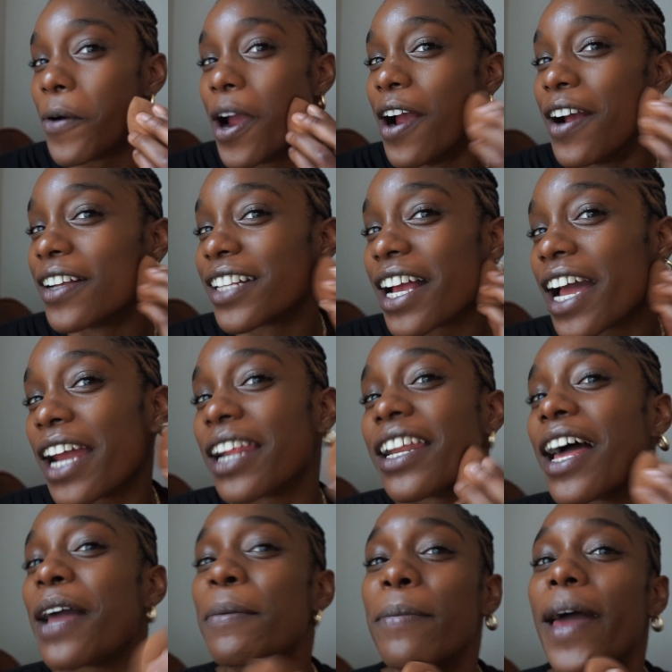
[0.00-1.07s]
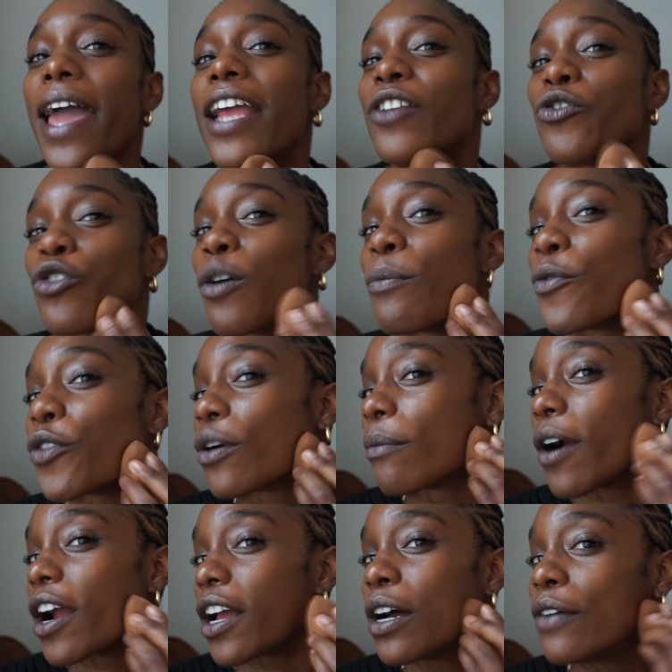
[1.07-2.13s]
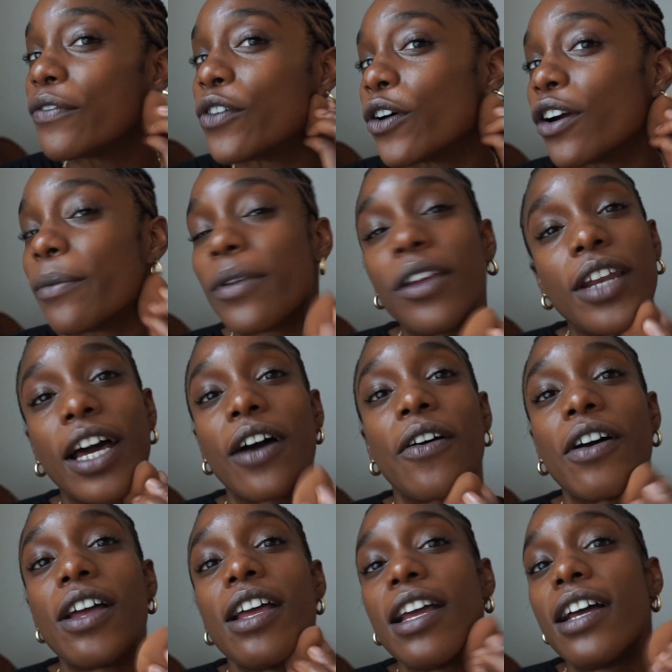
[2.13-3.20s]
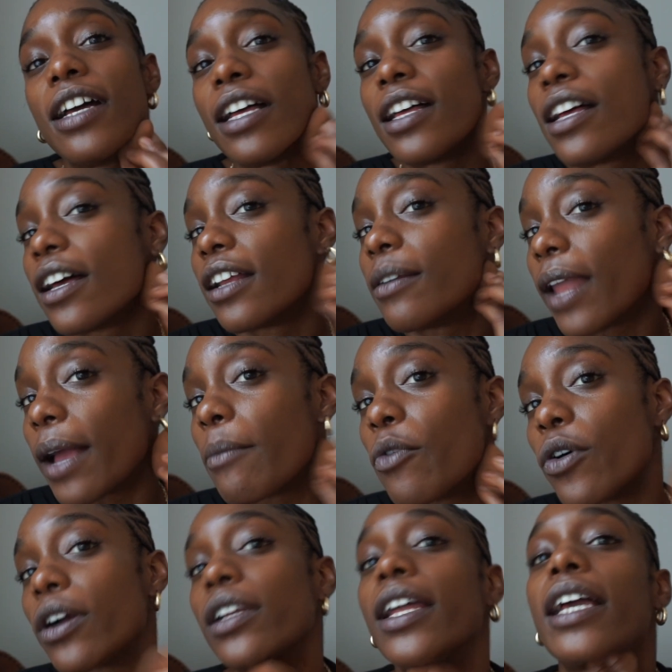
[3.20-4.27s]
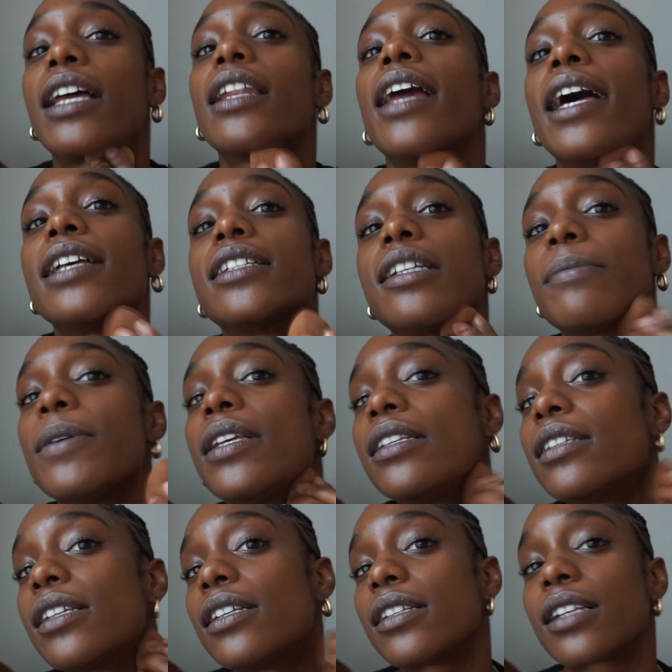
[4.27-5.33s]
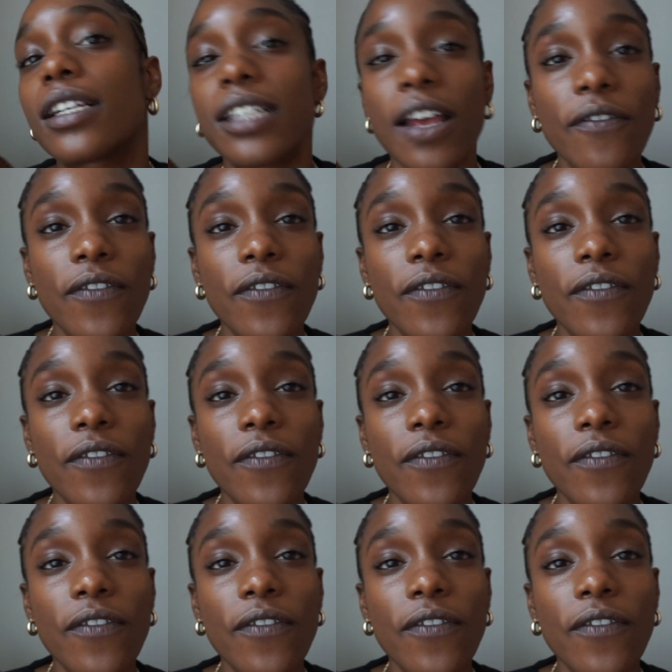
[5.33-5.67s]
where I gotta like pay triple the markup for them, you know? like more like classic pieces because i